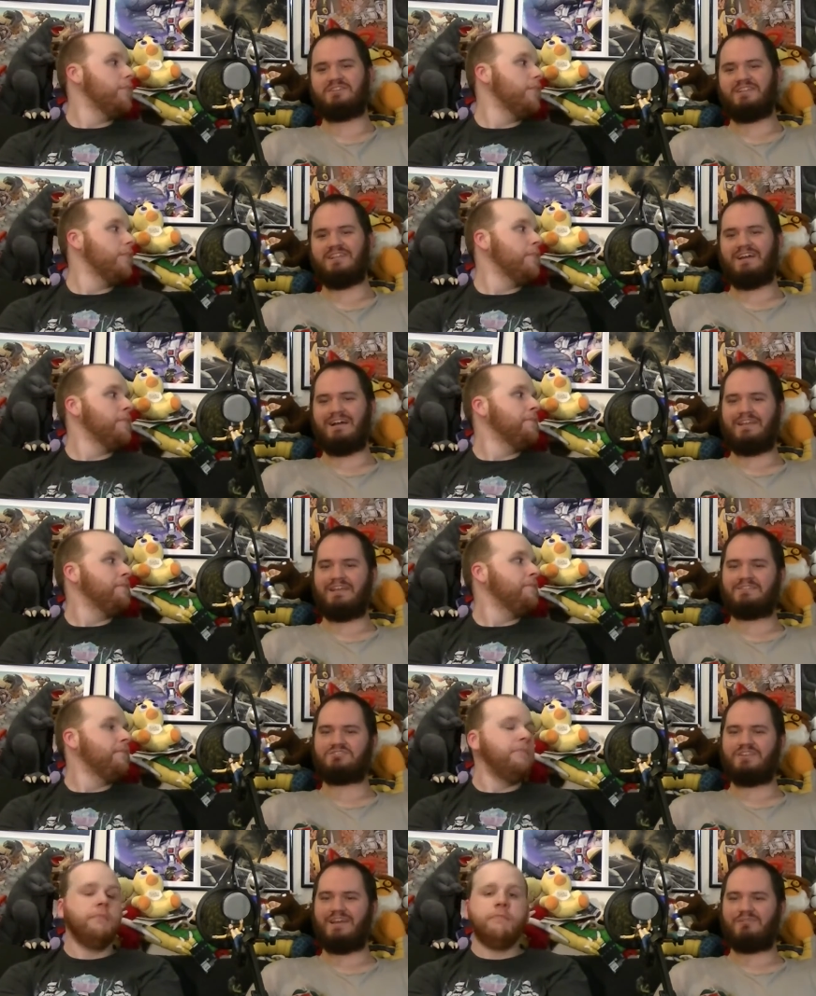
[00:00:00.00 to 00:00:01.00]

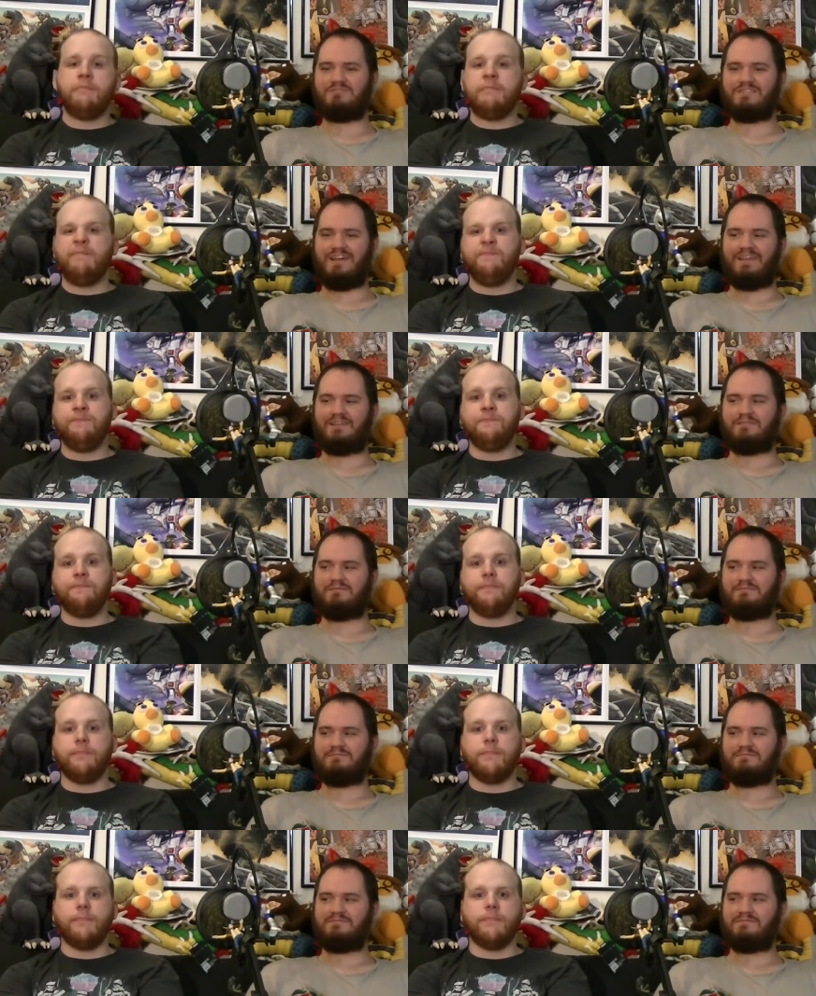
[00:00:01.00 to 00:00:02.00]
Speaker 1: yesterday, I was like,
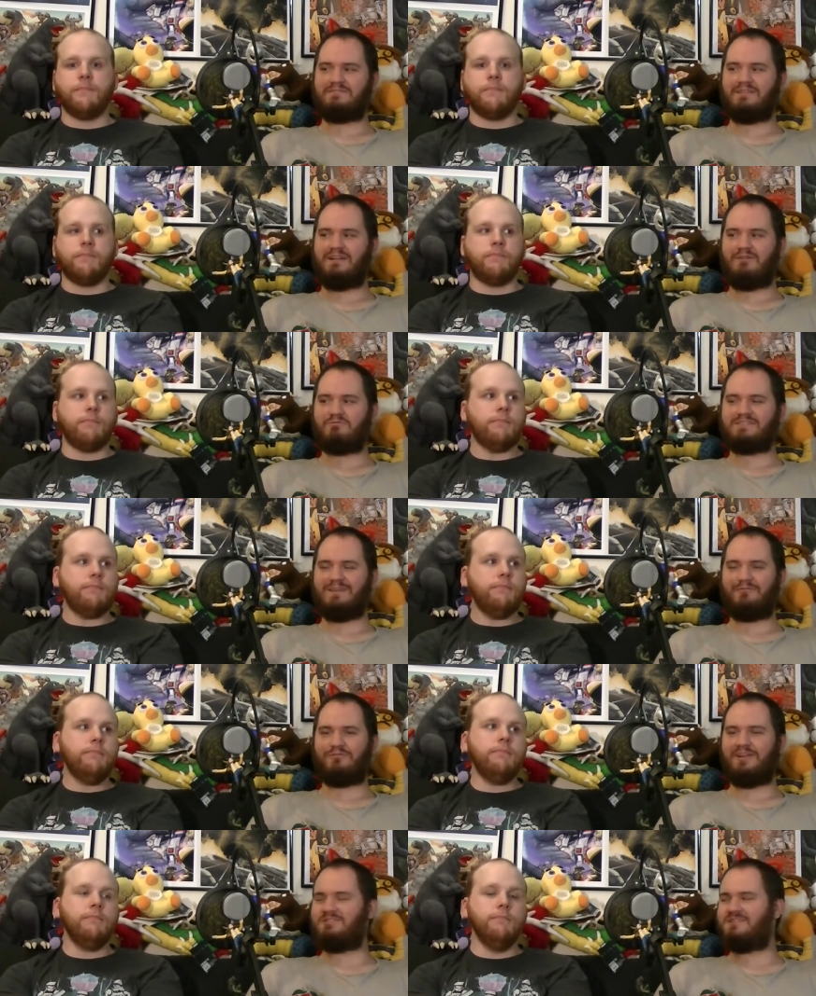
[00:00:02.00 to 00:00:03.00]
how was I
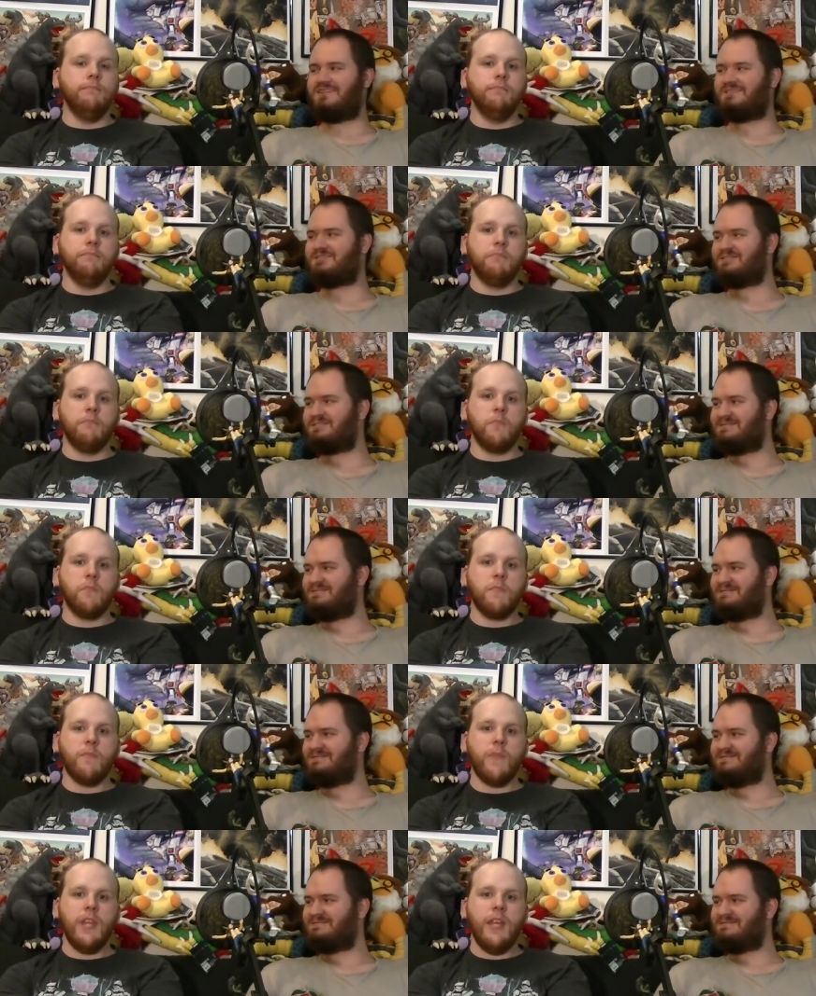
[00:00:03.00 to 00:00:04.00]
afraid of this?
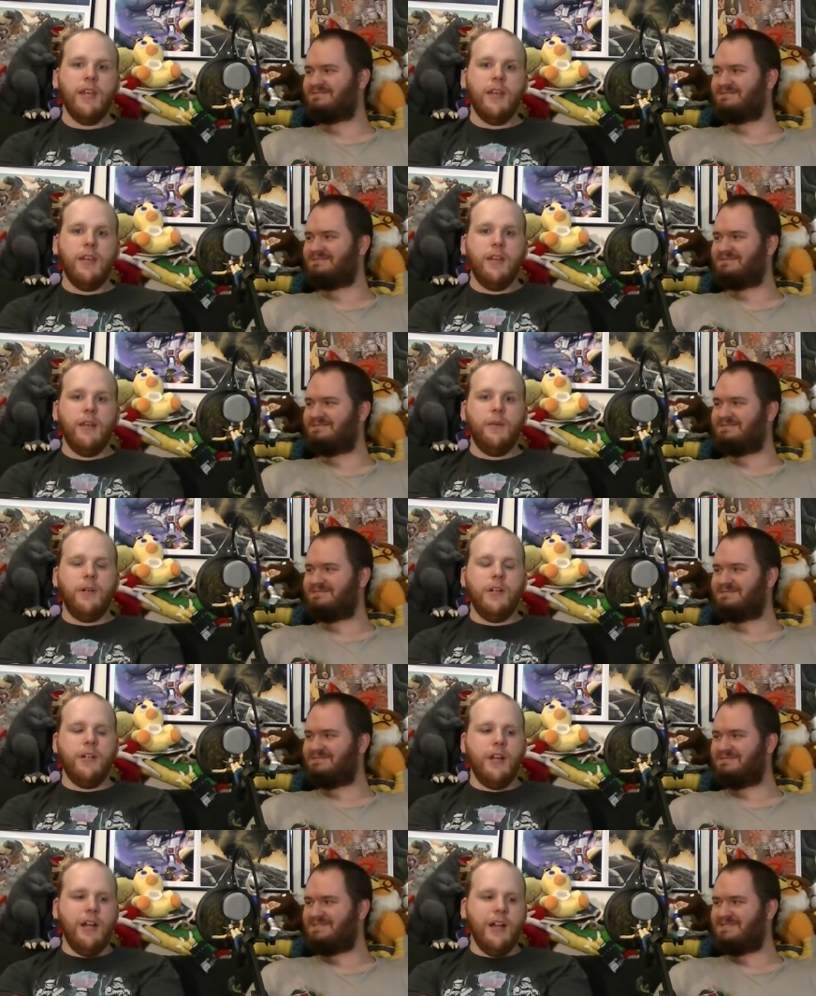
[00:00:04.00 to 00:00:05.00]

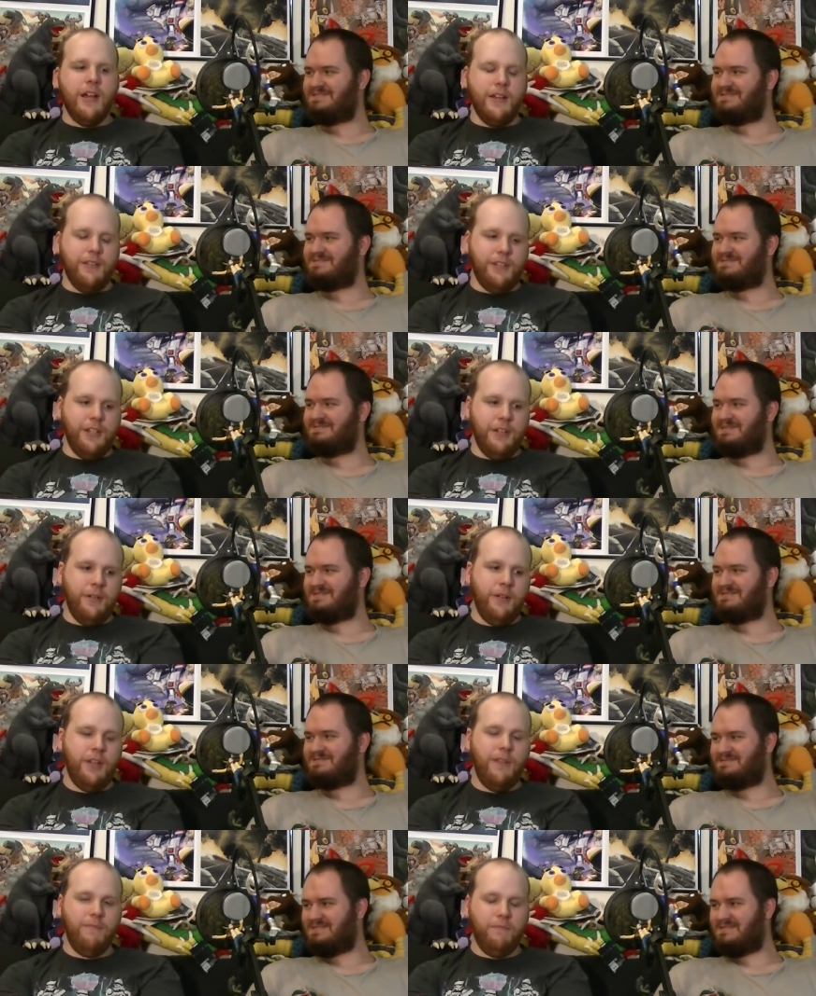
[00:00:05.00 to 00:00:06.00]
Speaker 2: Well, alright, so
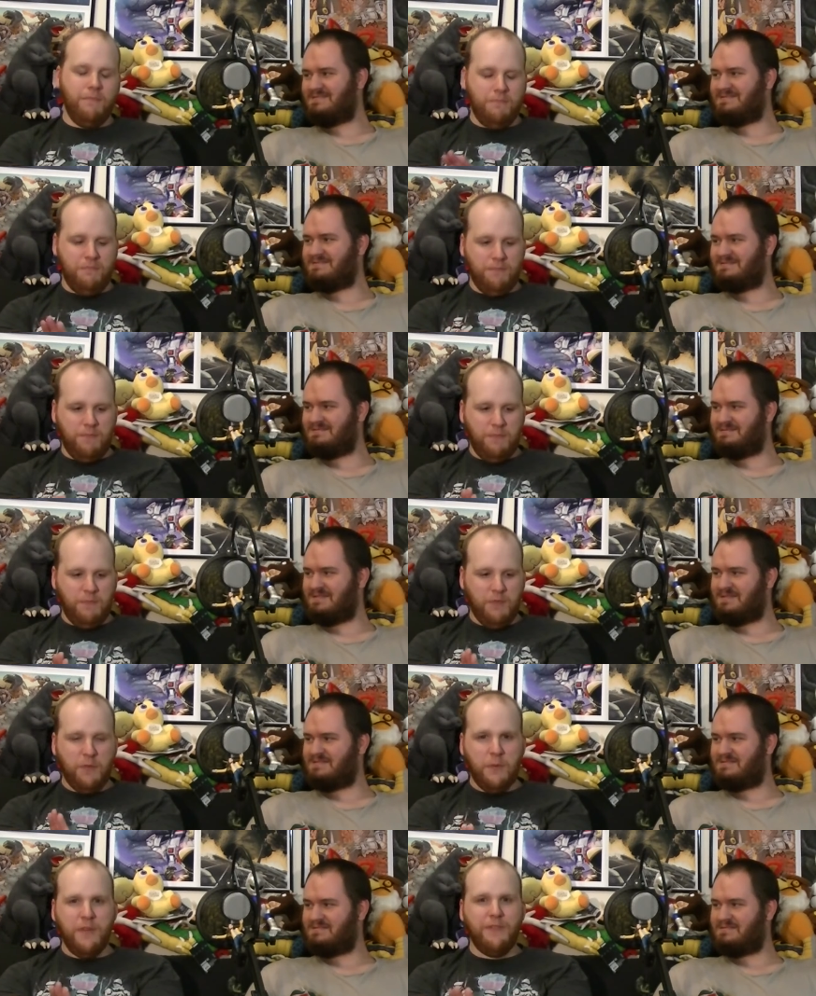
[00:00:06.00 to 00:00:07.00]

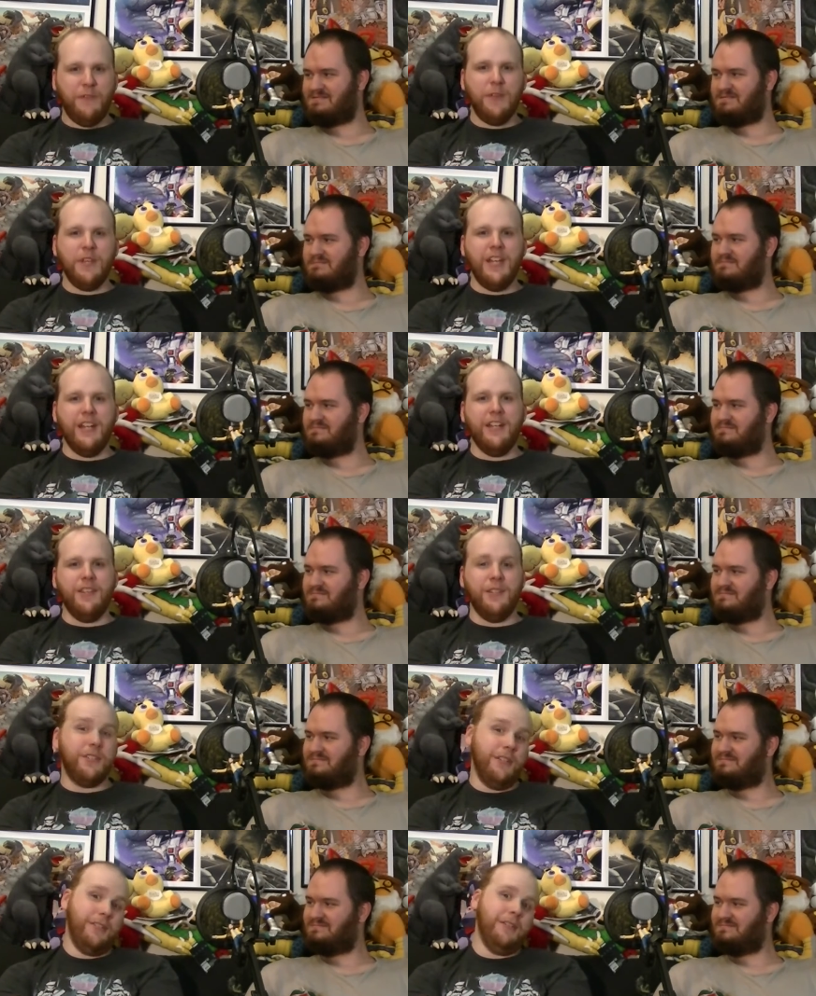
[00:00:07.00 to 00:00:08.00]
before we fully get into
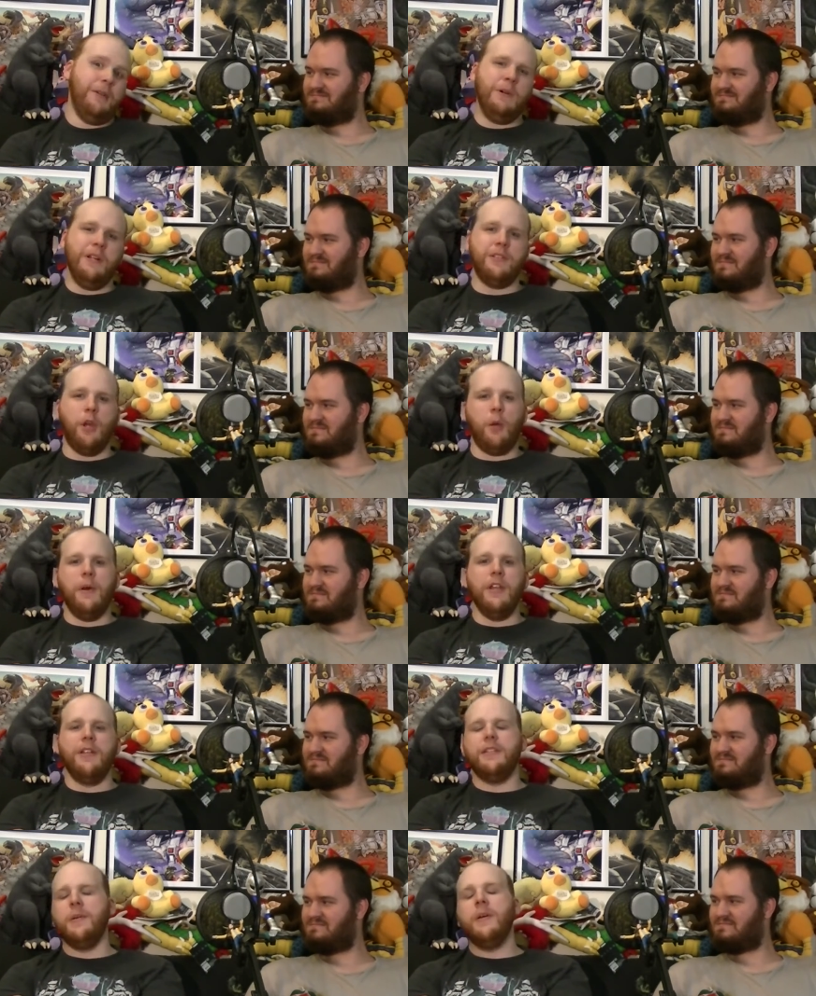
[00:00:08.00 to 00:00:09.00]
this, because I want to talk
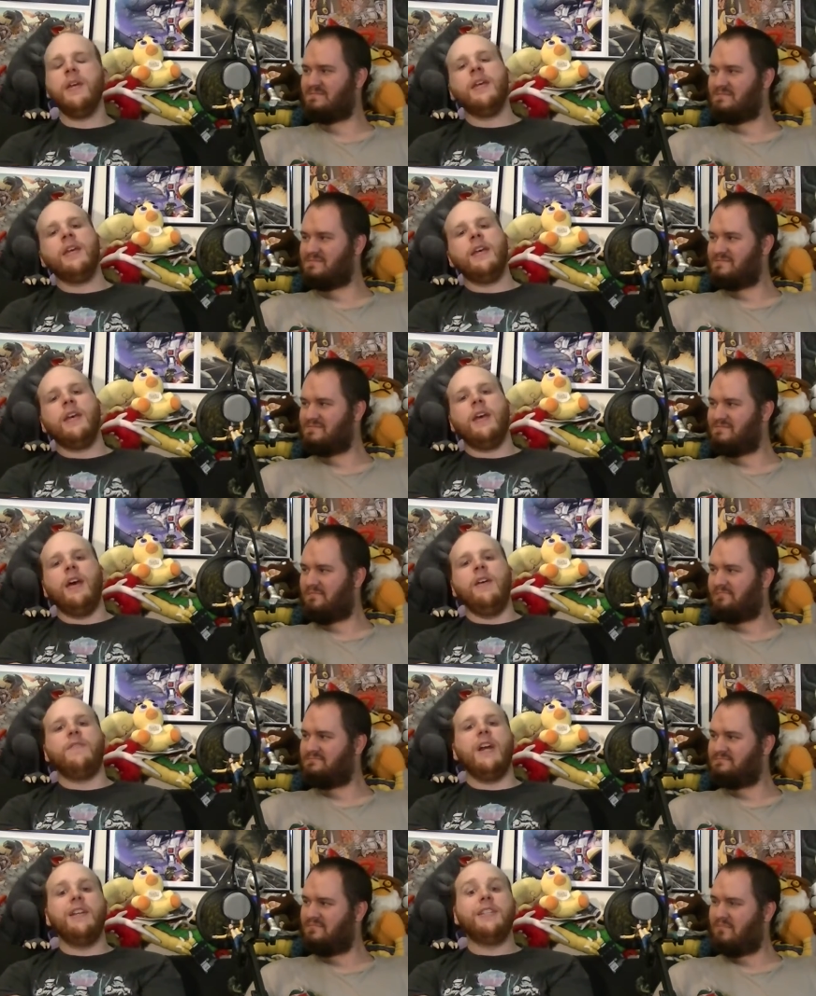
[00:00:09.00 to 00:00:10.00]
about that too.
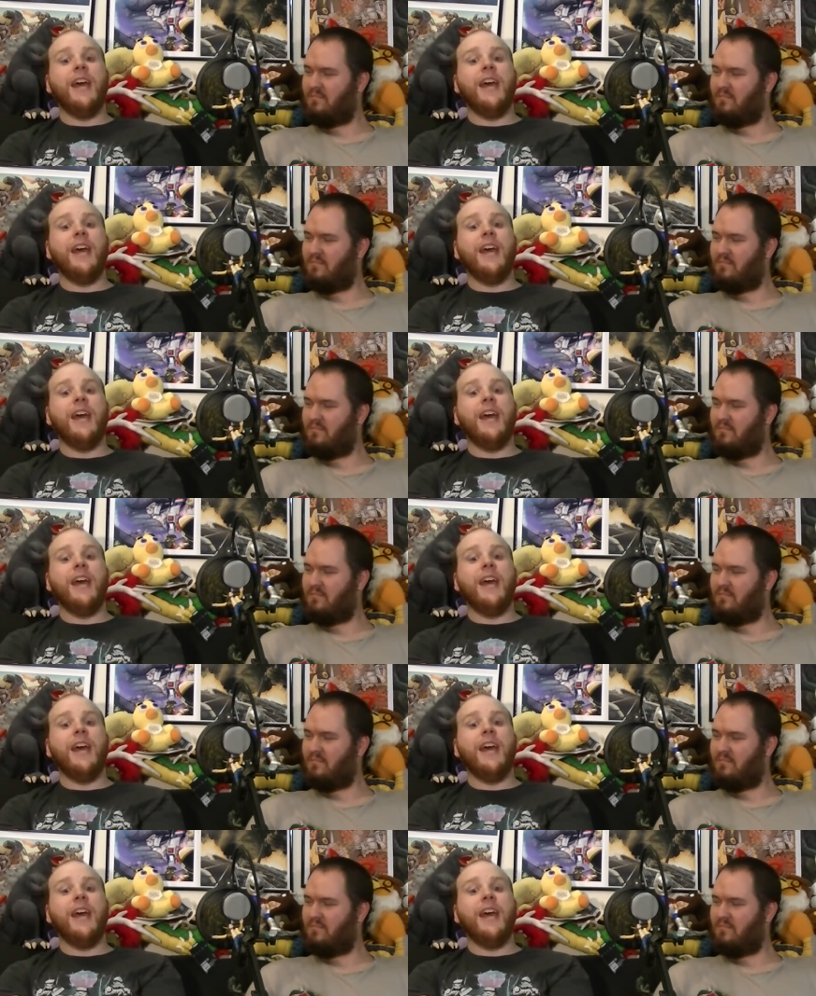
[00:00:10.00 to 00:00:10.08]
If you guys